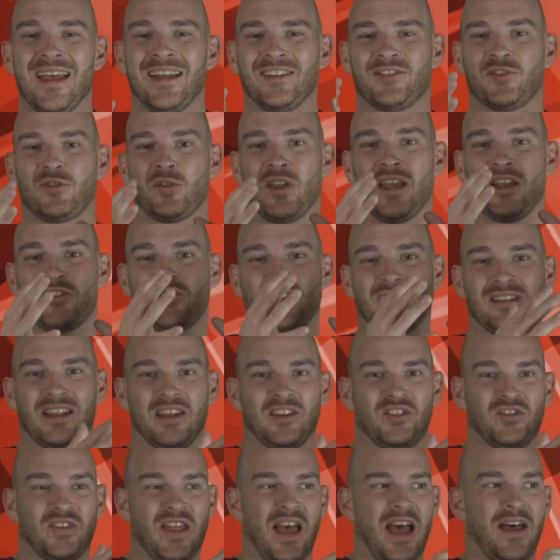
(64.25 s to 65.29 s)
It's a
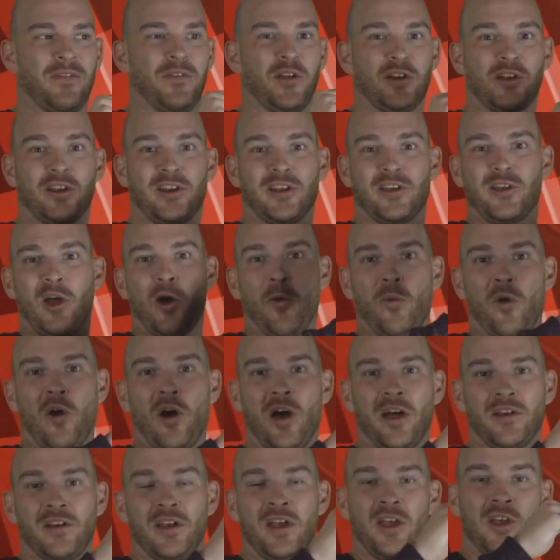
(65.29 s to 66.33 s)
list that they're going to go
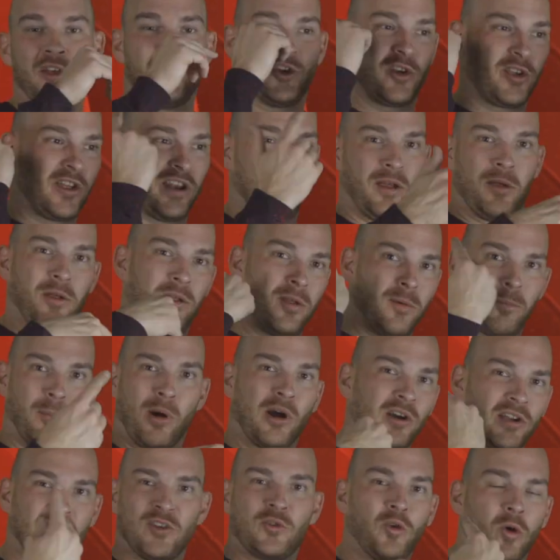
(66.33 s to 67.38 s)
on, you're going to
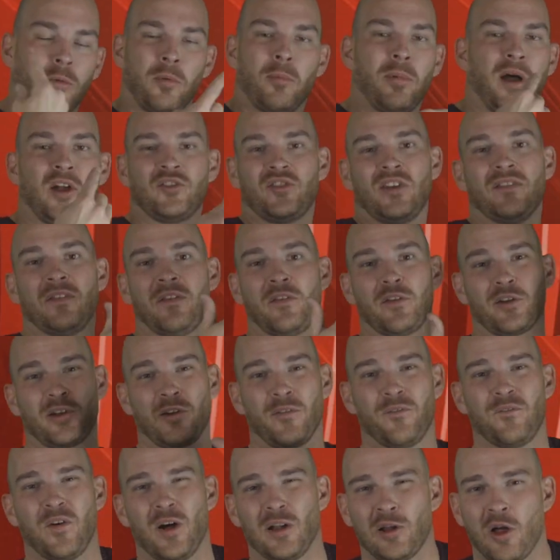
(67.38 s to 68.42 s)
market to them a bunch, and then they're going
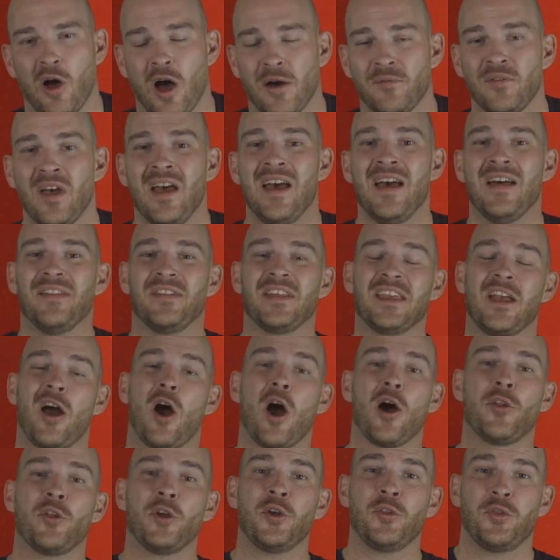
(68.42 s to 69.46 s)
to fall off. The
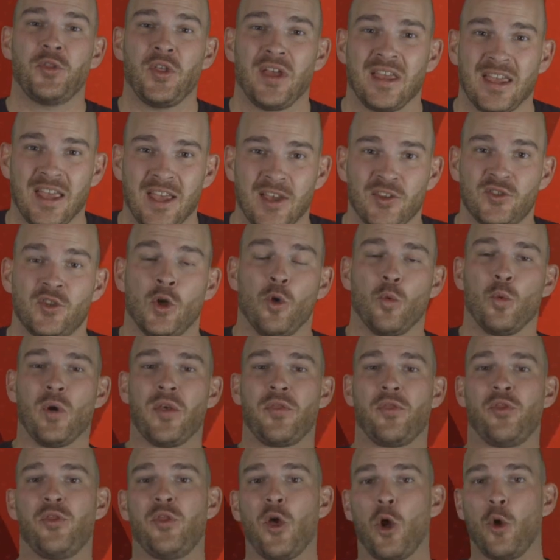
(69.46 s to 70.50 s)
other thing is,
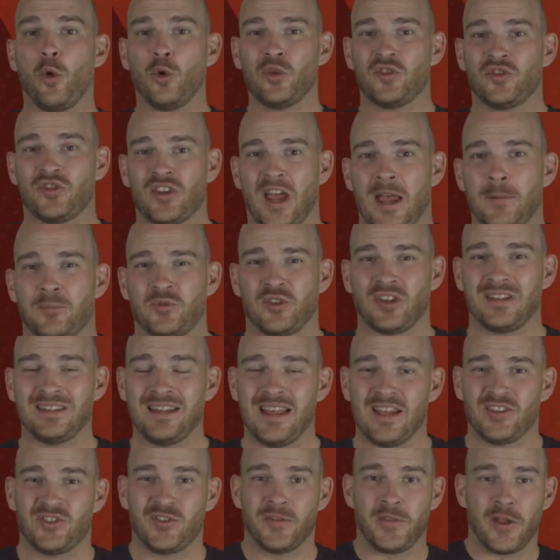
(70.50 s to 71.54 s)
with those types of
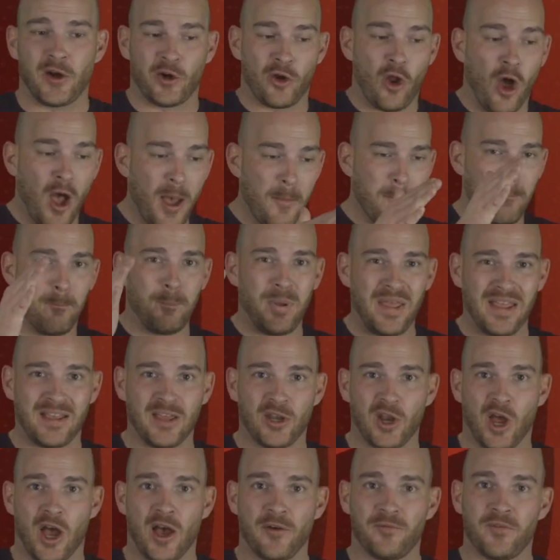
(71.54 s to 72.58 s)
lists, they're not big
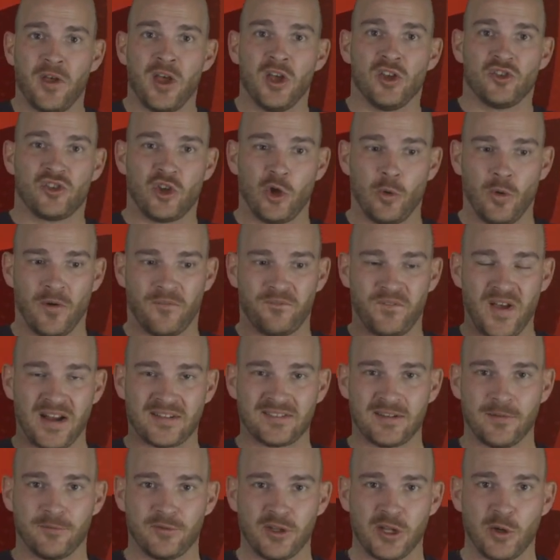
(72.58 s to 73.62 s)
enough to
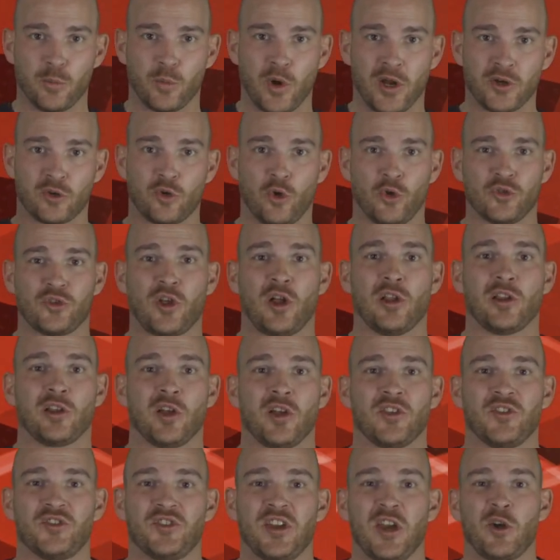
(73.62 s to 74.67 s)
effectively run cold calling
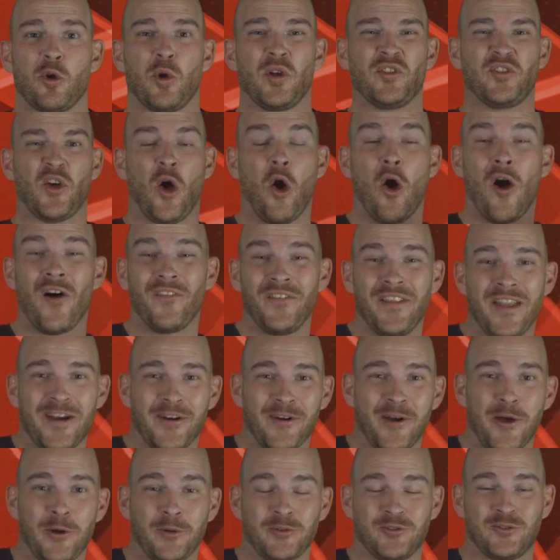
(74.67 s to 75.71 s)
on steroids on
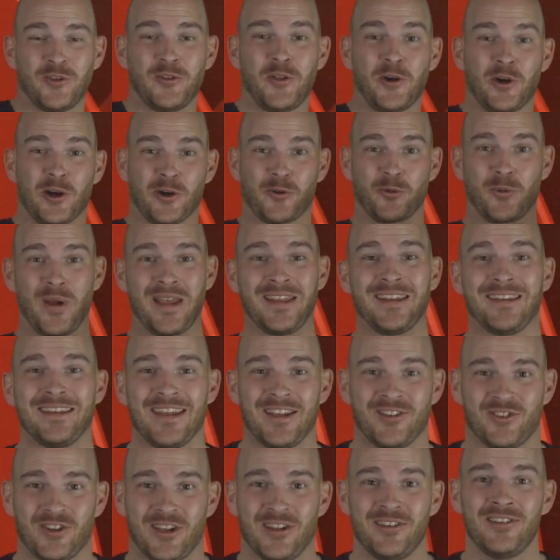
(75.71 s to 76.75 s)
their own. So they're a great
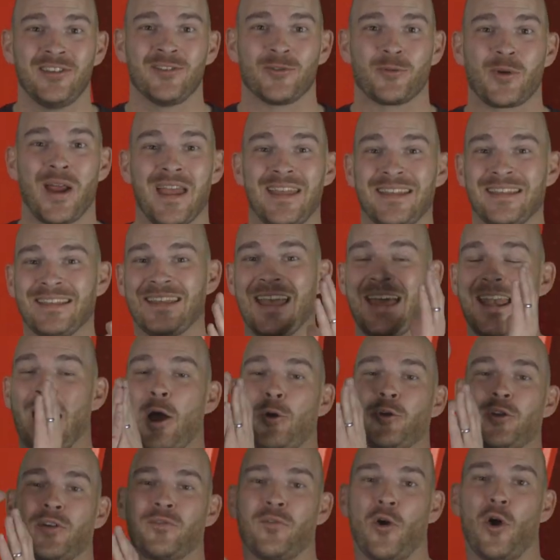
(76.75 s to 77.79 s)
addition, right? Get
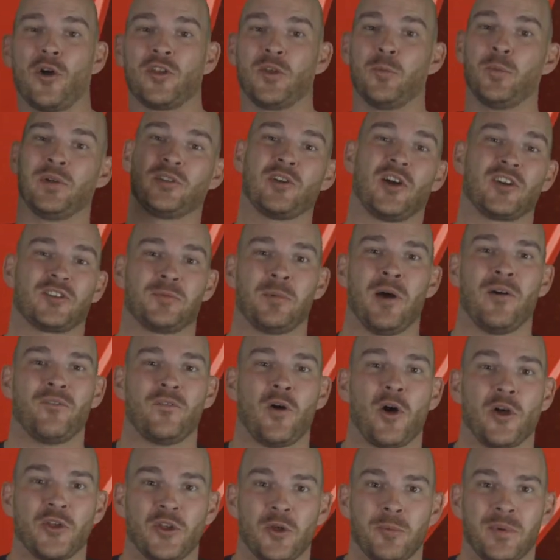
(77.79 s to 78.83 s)
out your volume. We talked about
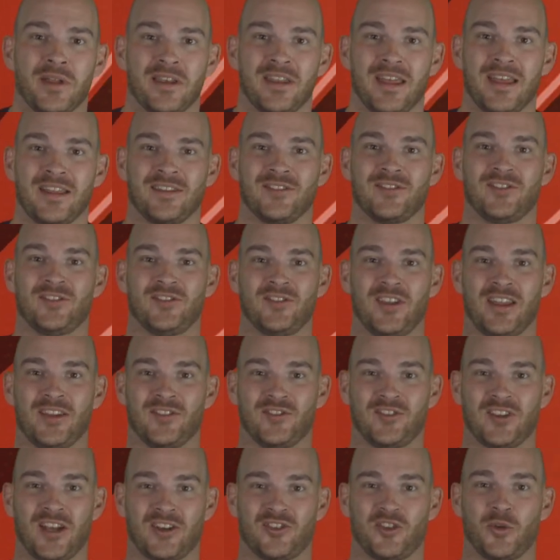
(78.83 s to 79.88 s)
volume in
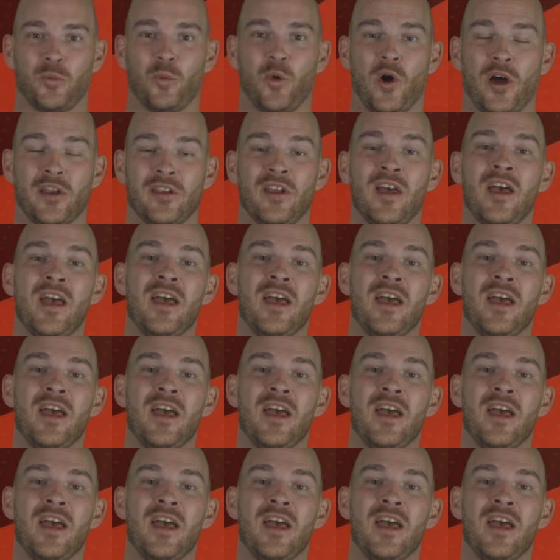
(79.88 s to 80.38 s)
section 1.